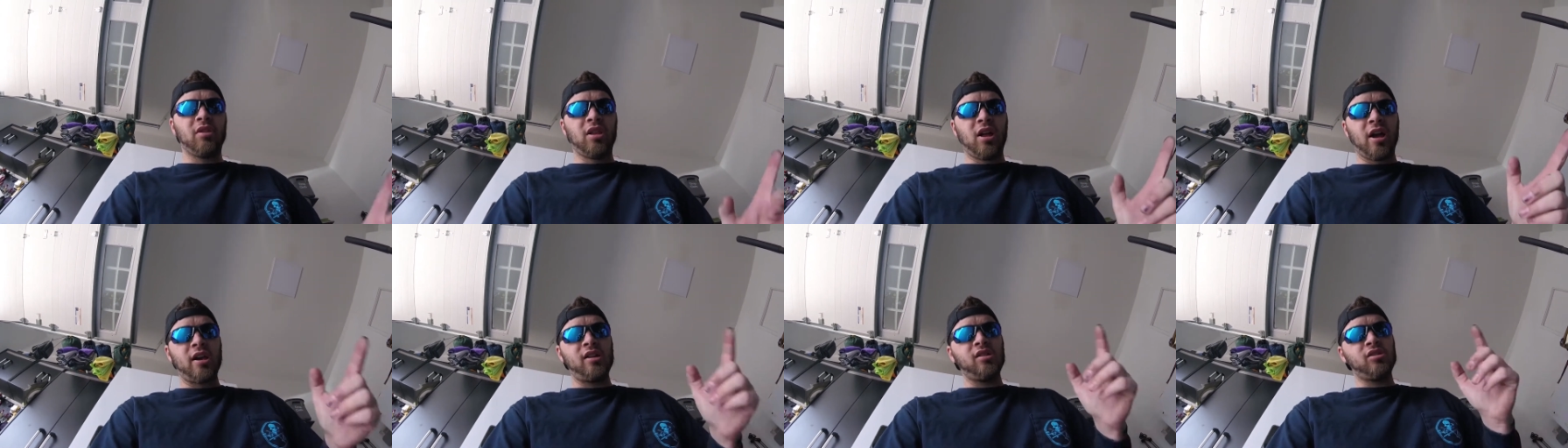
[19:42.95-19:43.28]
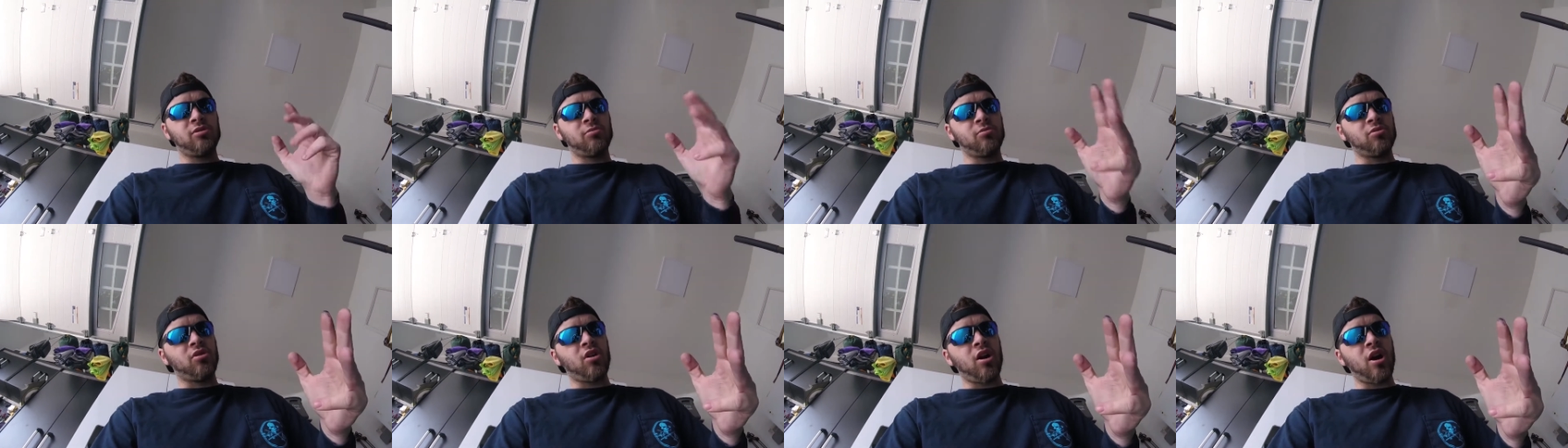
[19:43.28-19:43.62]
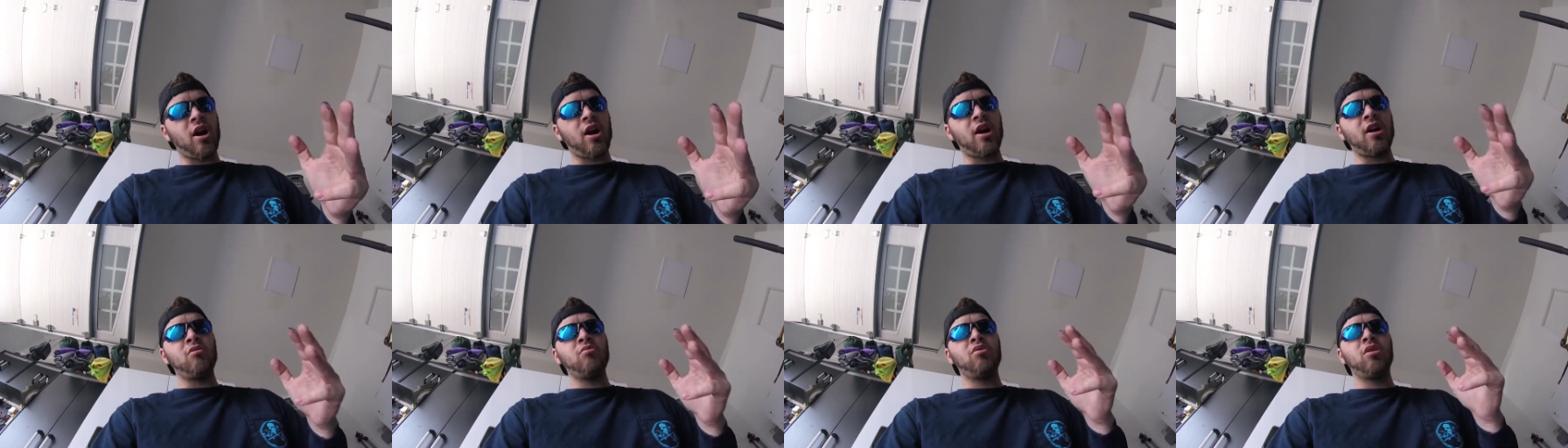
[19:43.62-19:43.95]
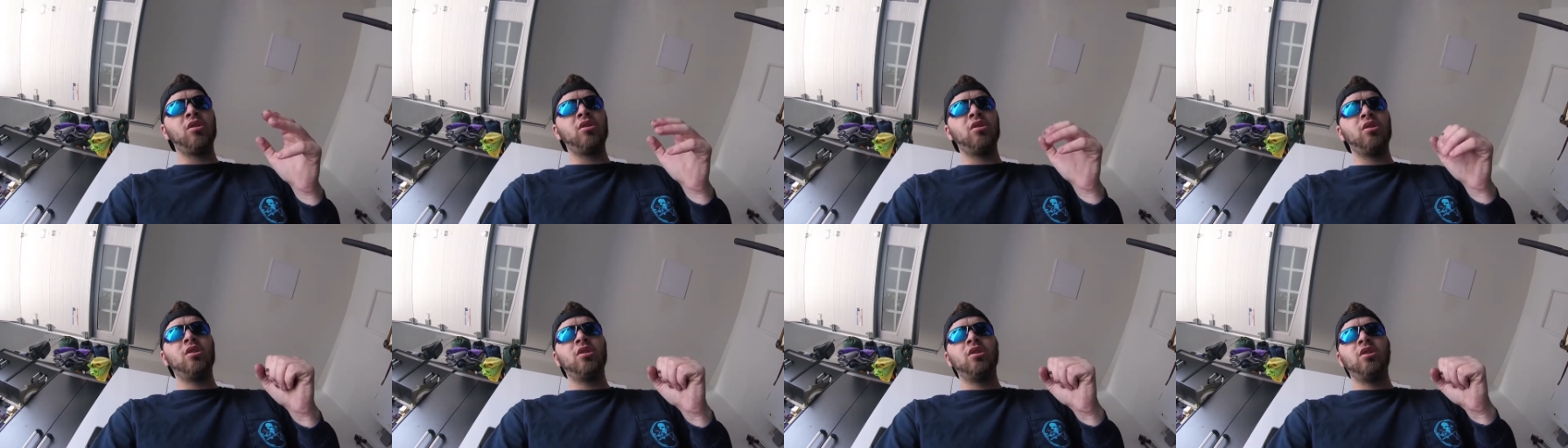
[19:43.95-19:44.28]
Like, subscribe,
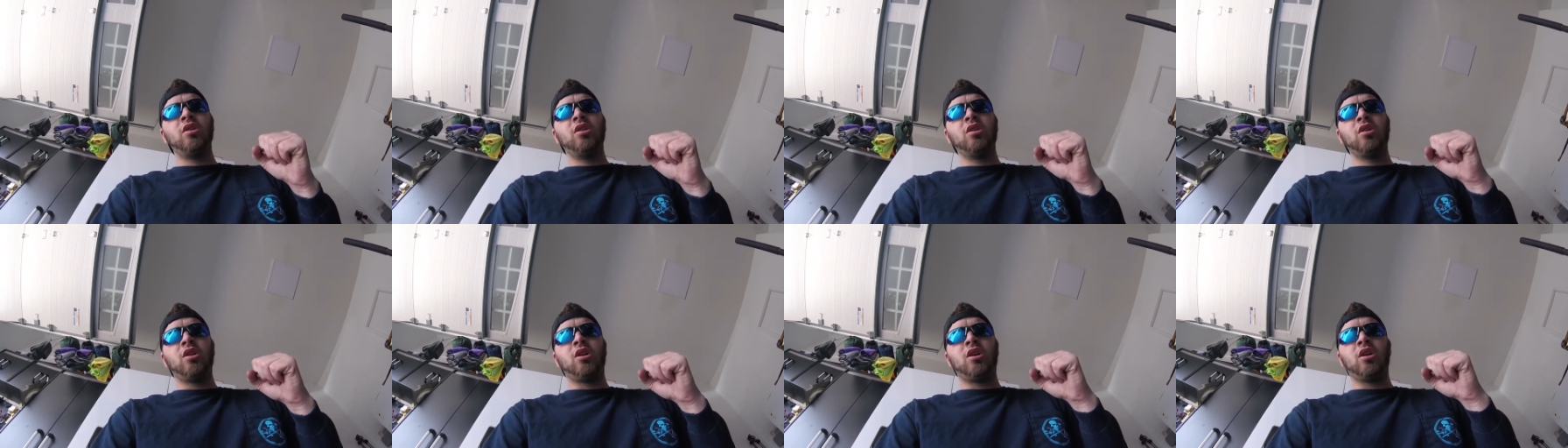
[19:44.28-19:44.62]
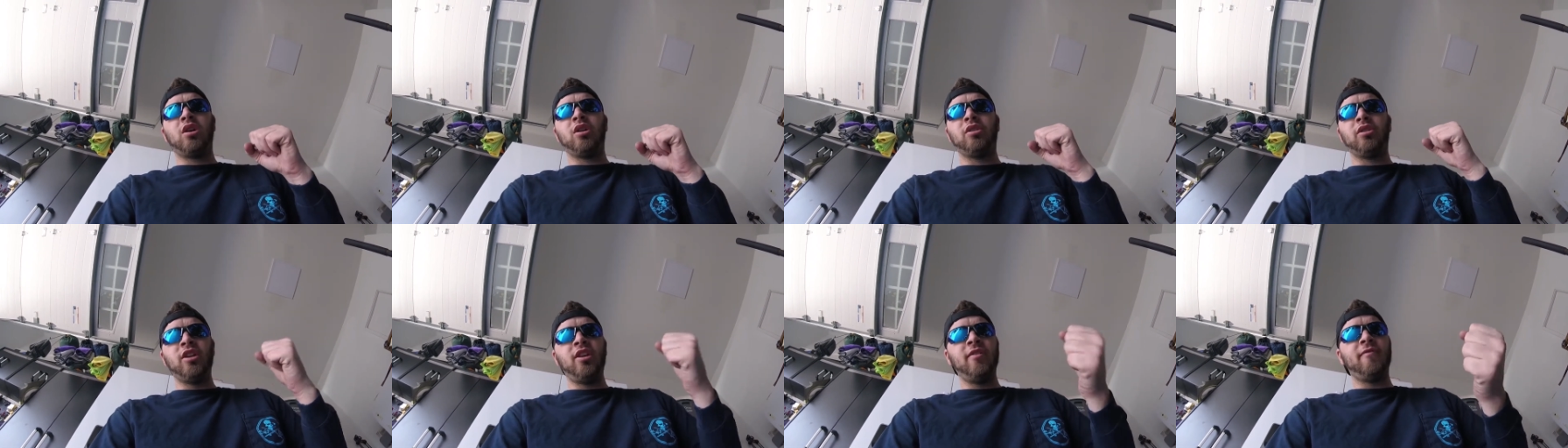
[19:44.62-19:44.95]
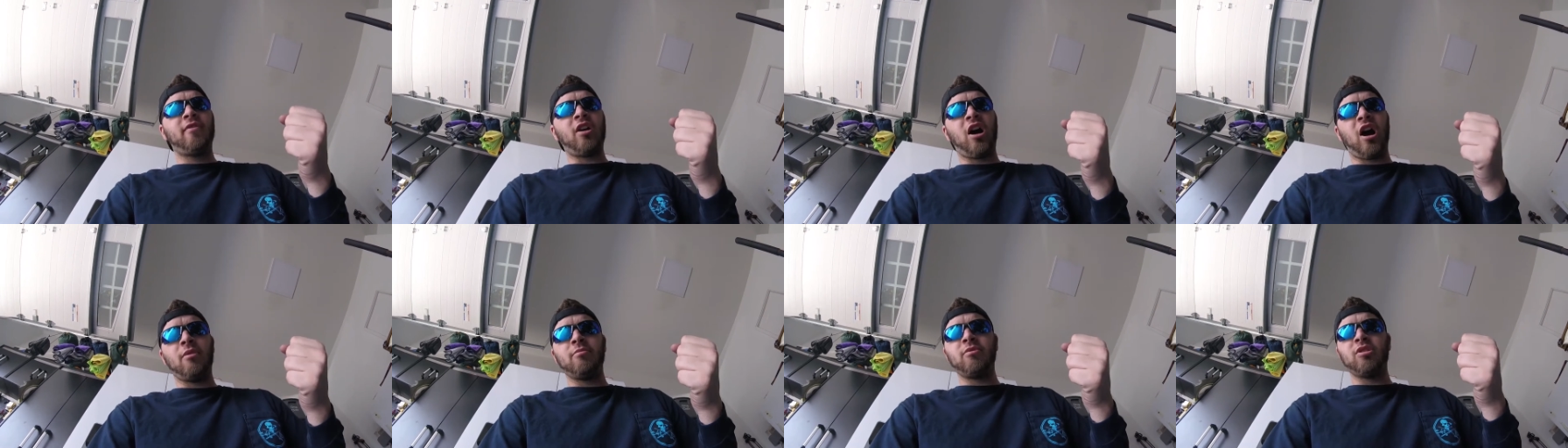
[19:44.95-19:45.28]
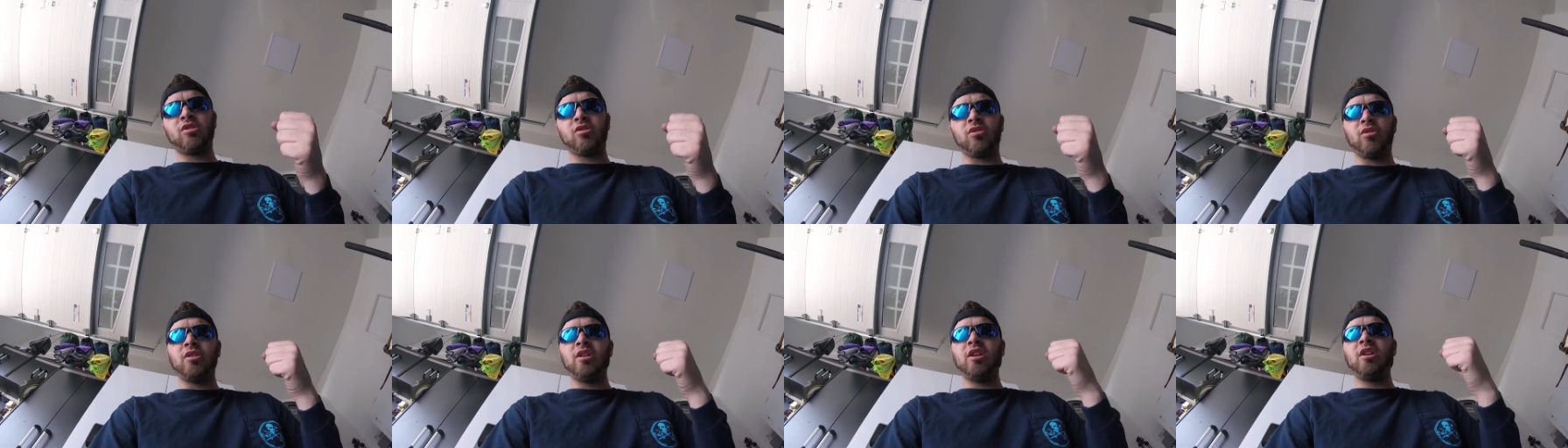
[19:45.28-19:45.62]
leave
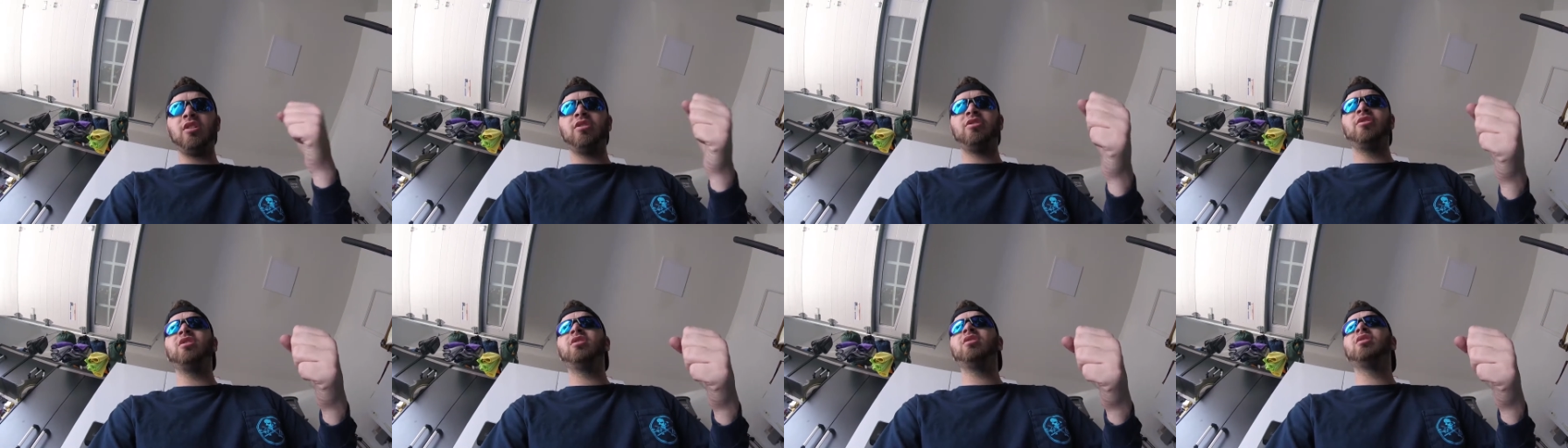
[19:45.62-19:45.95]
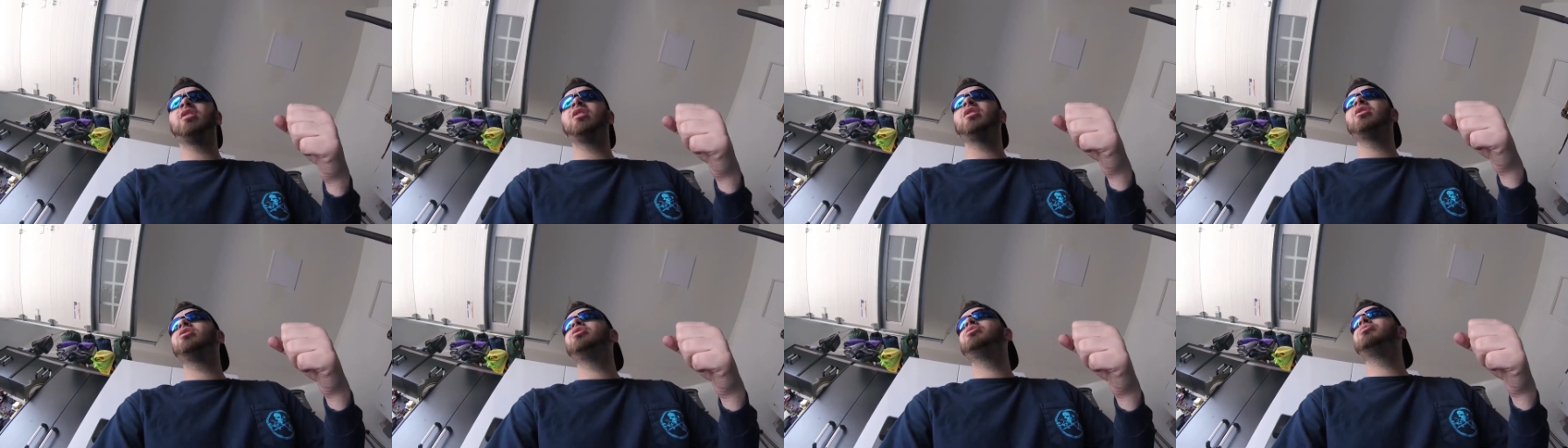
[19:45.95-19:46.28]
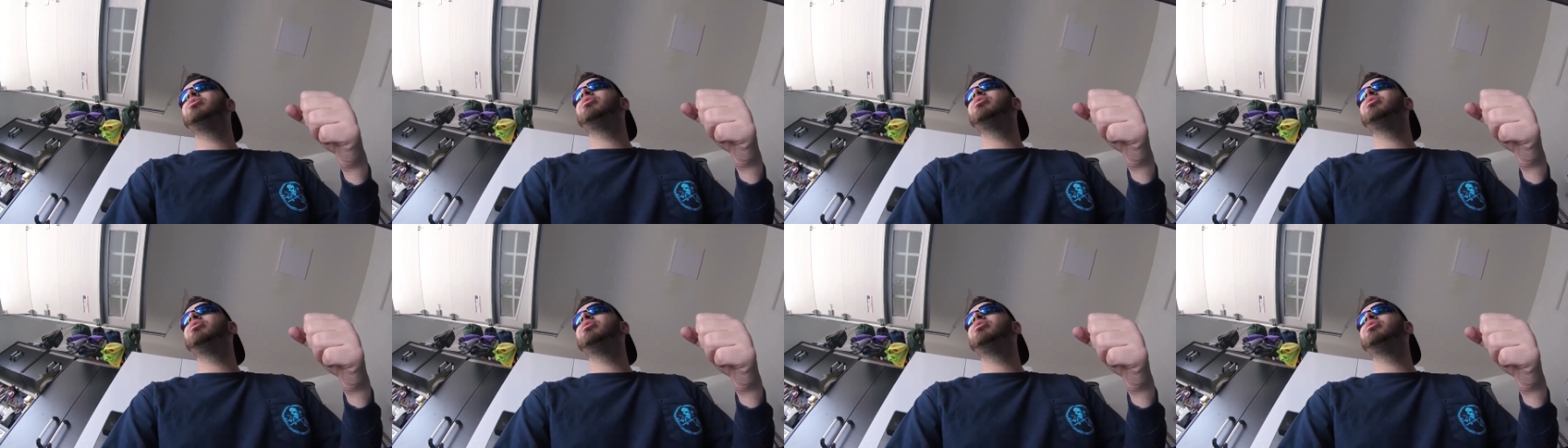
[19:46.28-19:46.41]
comments on anything that you